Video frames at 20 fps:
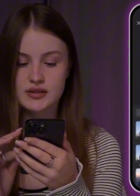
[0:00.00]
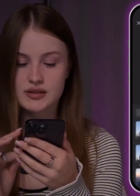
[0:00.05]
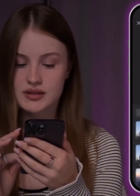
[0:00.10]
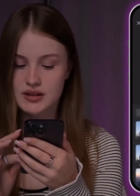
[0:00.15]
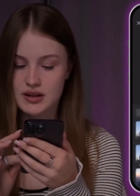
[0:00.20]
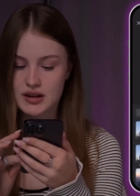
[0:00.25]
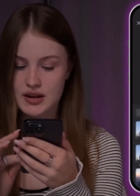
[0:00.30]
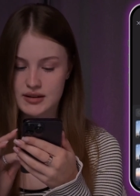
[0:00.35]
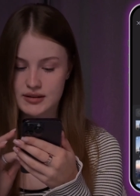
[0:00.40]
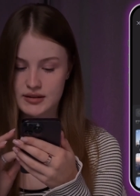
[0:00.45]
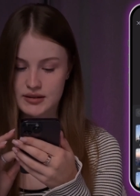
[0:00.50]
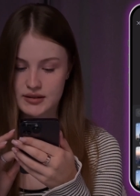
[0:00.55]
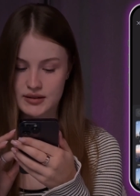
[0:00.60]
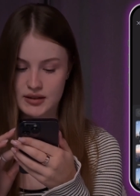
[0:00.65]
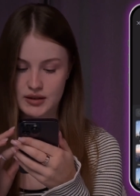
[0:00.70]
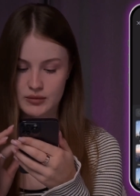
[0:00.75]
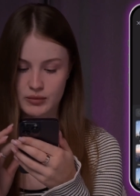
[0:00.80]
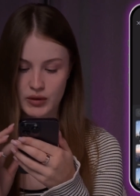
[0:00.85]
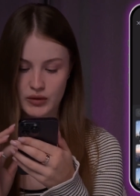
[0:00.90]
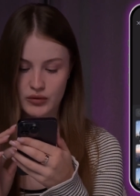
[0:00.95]
see, as I
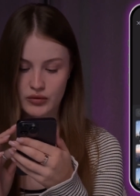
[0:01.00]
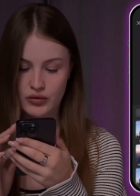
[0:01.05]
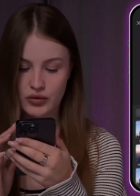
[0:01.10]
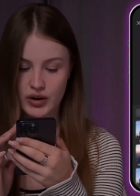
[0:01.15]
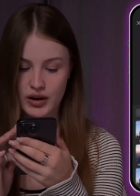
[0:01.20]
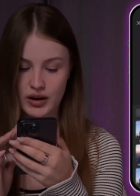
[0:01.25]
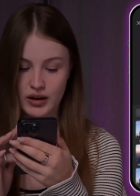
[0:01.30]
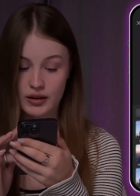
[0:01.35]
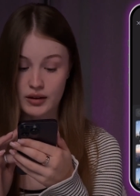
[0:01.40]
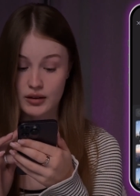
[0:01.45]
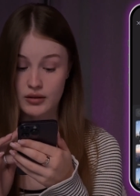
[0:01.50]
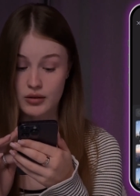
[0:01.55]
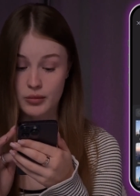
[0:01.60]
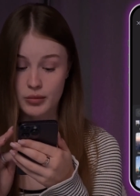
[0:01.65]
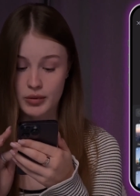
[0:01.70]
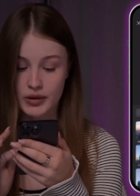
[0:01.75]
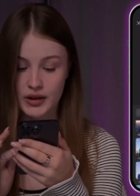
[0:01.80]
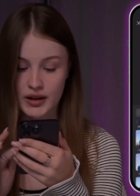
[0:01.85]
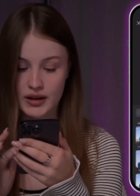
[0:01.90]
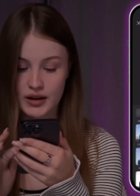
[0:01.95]
said before, there are
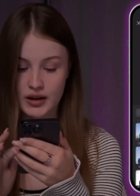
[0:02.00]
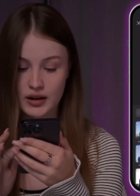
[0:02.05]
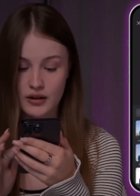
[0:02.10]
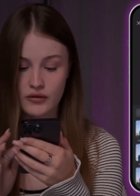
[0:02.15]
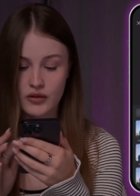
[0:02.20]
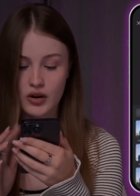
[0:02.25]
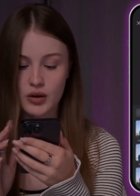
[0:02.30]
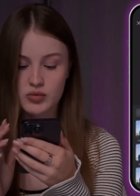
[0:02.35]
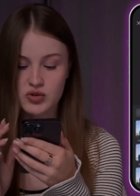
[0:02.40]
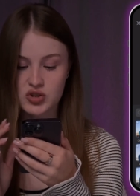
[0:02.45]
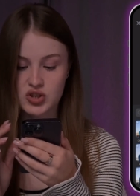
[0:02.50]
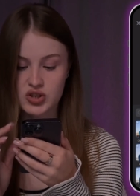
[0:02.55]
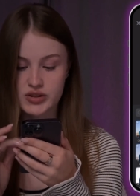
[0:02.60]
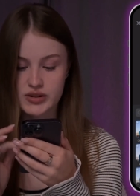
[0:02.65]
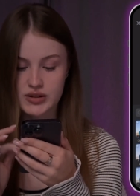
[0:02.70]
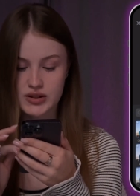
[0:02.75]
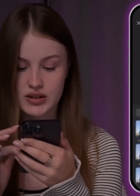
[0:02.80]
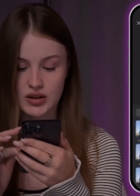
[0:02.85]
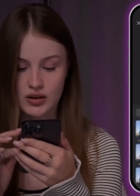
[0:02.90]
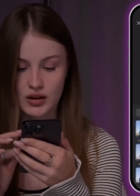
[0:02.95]
plenty of
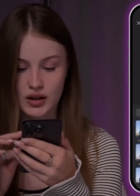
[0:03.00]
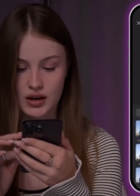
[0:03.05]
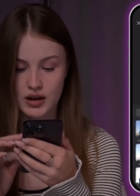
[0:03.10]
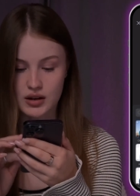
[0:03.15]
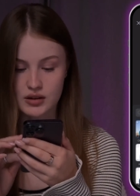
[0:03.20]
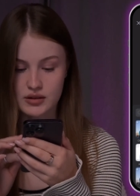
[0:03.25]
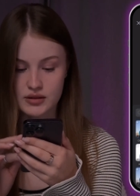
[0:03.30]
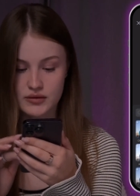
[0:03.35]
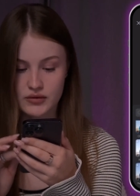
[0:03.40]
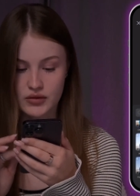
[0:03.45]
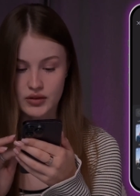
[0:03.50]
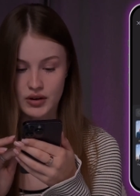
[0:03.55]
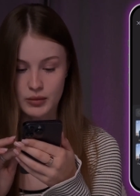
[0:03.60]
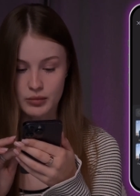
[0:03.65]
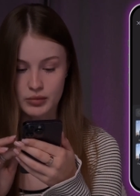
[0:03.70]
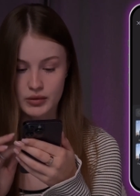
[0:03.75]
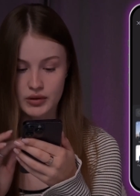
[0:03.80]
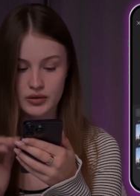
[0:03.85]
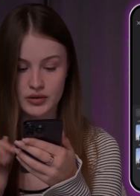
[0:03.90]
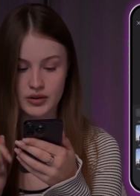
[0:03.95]
options you can use for the
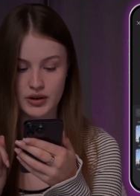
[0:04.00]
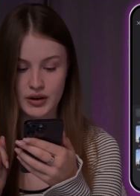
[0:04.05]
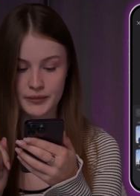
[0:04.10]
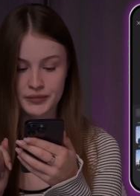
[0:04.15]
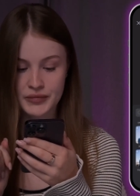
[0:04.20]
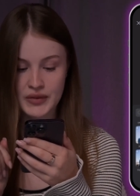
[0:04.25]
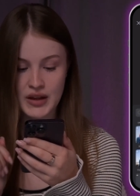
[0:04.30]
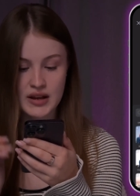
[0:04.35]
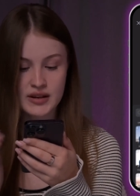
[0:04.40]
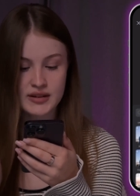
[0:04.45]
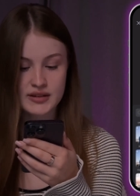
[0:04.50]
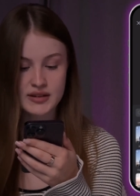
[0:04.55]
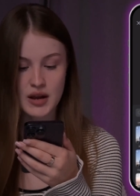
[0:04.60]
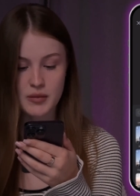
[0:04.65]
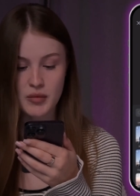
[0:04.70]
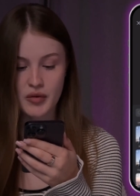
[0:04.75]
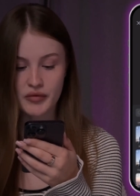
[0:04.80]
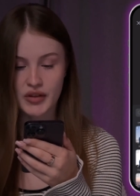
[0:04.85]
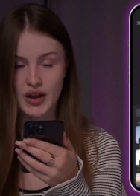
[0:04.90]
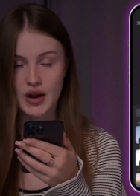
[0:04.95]
blur.
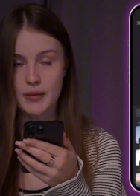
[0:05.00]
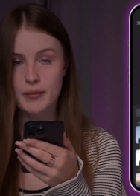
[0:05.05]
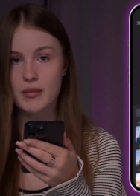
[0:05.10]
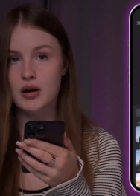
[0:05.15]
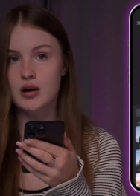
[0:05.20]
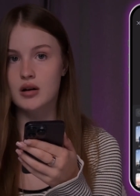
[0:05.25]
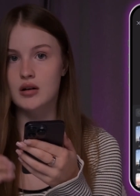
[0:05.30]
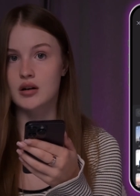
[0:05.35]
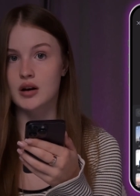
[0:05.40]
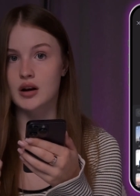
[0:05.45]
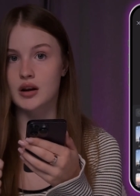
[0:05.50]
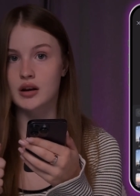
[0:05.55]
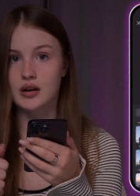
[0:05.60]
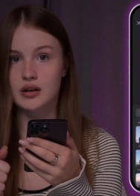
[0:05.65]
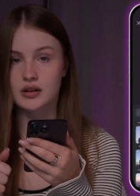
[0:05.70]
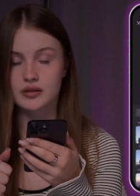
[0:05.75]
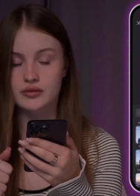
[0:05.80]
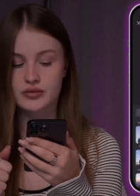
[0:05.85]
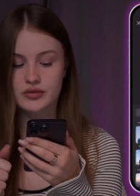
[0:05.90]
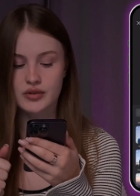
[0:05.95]
Some of them are
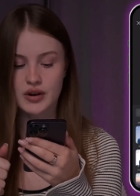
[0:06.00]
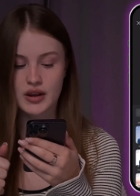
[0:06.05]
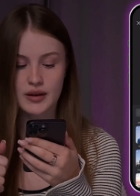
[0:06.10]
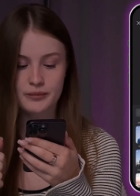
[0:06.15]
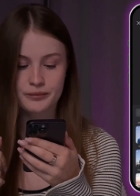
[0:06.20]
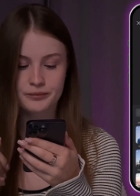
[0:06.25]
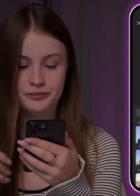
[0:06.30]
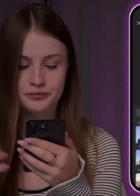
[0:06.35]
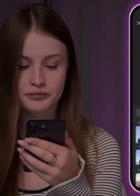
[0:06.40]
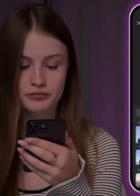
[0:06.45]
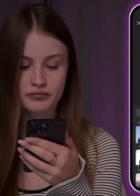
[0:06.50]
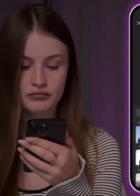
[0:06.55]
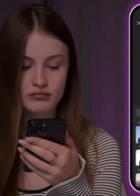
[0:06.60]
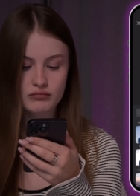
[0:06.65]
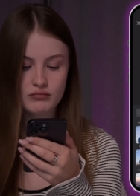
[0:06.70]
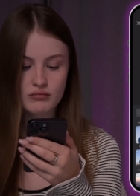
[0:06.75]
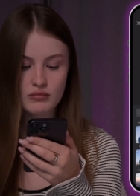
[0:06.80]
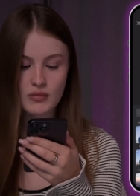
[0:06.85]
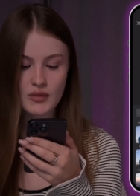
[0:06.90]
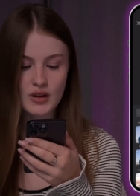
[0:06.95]
non-free,
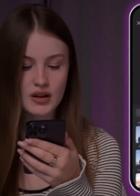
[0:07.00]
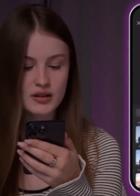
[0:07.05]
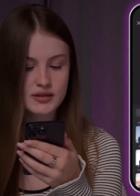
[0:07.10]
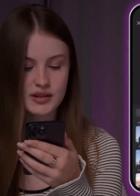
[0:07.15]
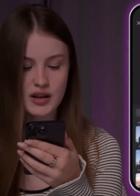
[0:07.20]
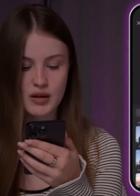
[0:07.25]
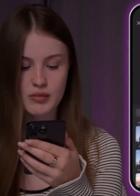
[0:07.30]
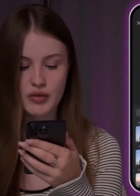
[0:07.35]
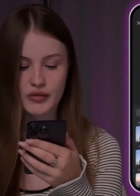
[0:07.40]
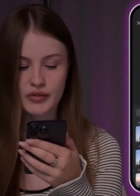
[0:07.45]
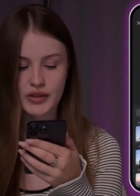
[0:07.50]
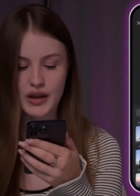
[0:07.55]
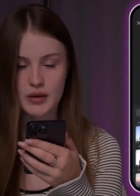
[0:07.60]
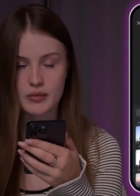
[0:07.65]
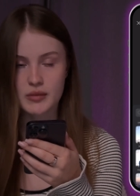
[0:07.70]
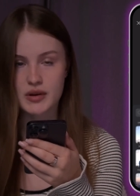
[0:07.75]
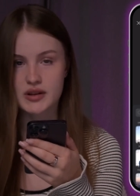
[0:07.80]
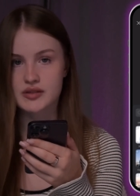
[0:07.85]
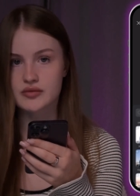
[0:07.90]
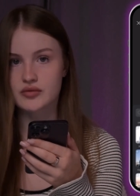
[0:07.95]
some of
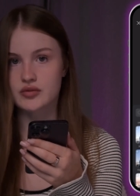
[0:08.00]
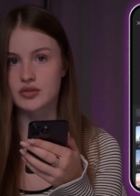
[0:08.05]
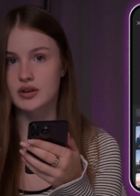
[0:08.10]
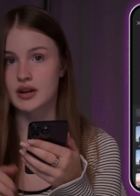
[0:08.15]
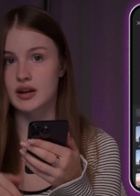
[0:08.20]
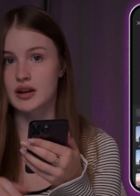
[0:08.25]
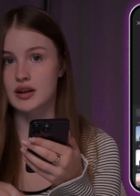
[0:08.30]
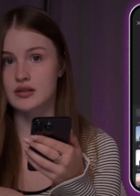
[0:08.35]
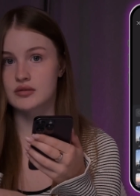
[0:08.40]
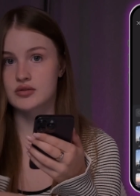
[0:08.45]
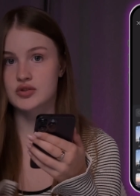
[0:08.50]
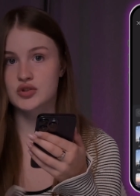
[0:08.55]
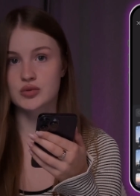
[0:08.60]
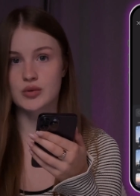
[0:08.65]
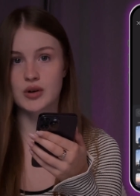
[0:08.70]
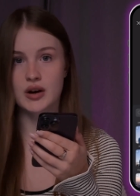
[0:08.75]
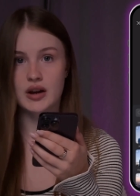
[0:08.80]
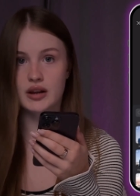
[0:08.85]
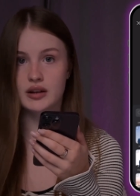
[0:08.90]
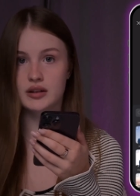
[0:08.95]
them is for the
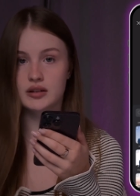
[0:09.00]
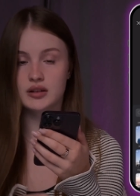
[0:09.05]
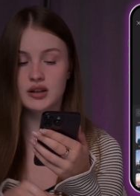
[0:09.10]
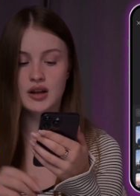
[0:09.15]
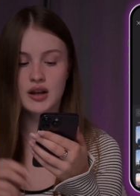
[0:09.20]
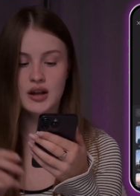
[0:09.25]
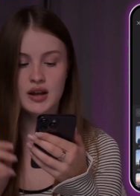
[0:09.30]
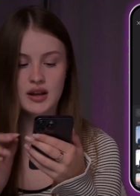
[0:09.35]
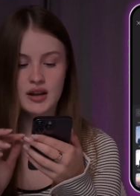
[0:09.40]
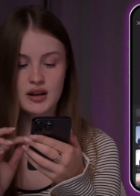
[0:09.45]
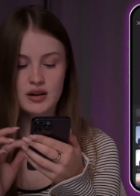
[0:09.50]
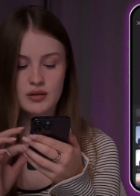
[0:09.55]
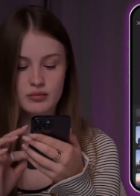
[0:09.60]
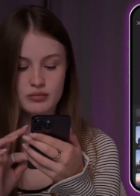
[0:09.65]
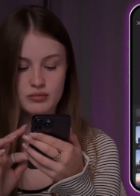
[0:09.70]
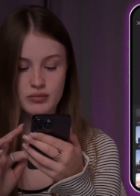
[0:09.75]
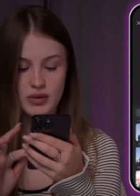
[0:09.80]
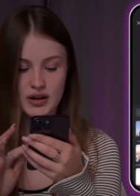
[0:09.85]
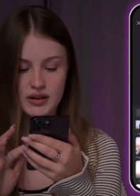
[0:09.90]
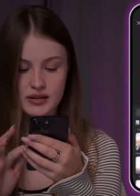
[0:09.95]
trial,
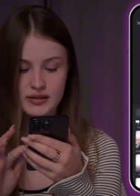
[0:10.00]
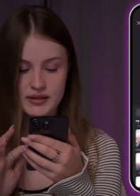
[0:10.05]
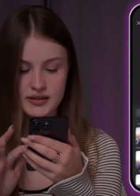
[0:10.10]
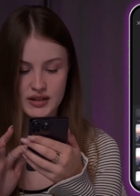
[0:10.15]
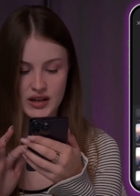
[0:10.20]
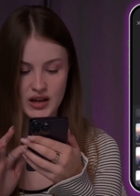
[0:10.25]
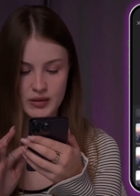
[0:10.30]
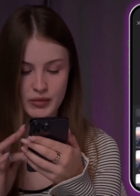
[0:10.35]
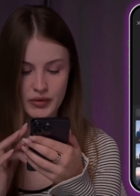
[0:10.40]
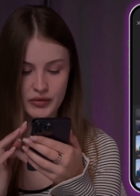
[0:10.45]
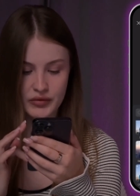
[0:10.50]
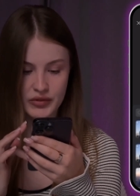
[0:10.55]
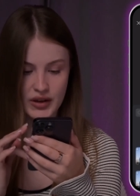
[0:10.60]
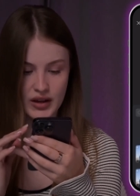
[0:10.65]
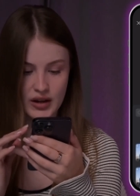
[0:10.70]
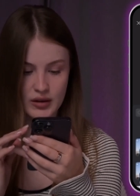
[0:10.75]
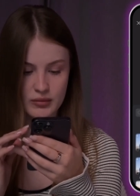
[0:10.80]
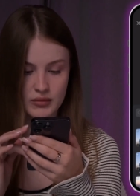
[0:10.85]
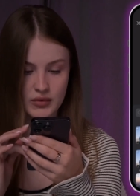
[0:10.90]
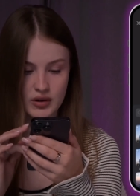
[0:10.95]
but some of
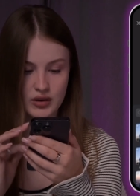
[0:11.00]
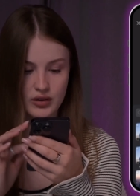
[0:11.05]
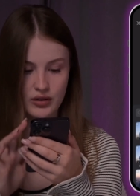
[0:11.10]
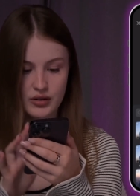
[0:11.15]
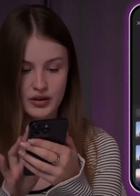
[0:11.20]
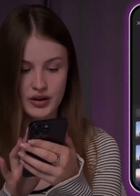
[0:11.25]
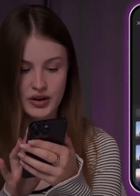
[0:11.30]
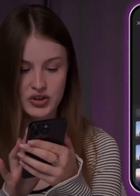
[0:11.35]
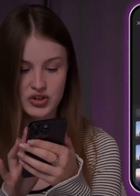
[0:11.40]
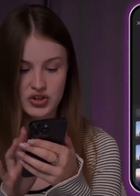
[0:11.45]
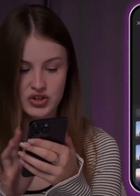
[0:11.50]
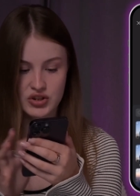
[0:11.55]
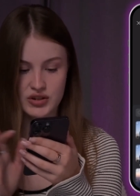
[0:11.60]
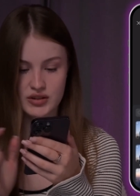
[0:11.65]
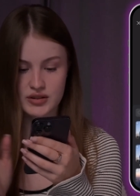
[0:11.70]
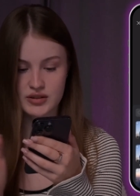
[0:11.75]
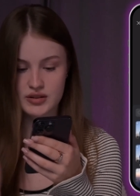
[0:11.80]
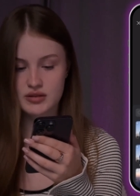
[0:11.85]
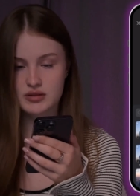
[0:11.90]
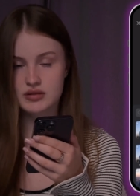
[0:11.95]
them are
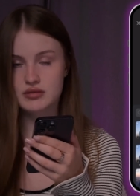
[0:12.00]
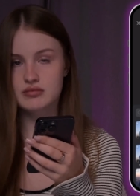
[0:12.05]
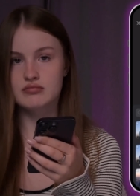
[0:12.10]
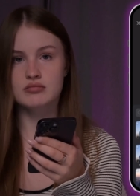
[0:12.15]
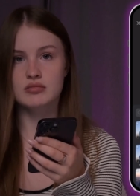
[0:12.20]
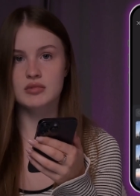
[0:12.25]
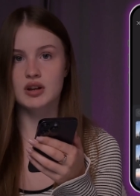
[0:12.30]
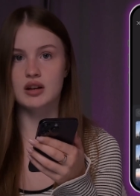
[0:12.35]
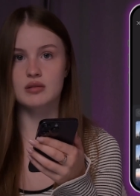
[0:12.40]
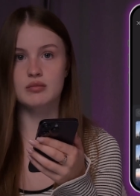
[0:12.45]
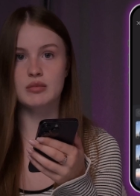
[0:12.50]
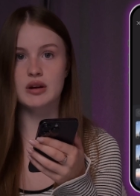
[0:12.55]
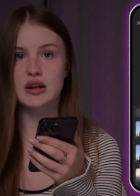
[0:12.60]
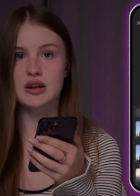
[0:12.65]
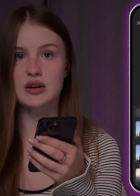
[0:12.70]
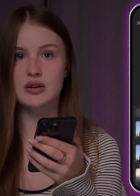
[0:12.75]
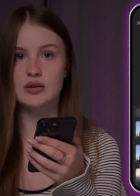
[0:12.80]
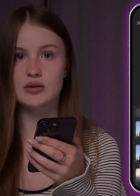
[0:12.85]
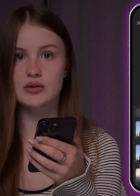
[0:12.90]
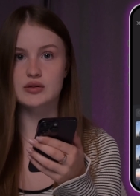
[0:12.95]
just can be
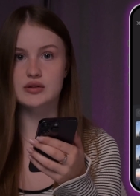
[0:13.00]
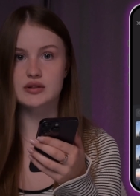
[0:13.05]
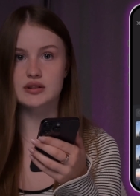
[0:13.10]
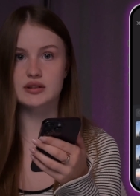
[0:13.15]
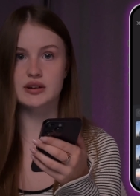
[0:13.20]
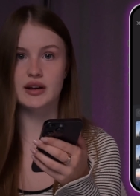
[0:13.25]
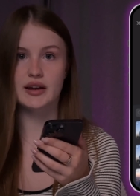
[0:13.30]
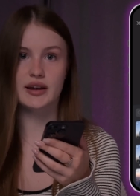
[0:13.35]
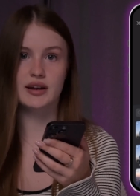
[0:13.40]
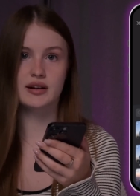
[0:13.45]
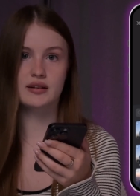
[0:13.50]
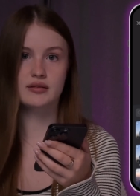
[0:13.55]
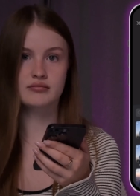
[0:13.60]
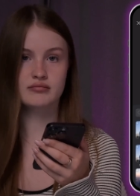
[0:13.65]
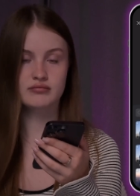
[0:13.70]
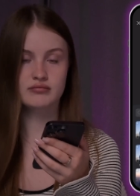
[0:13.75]
used like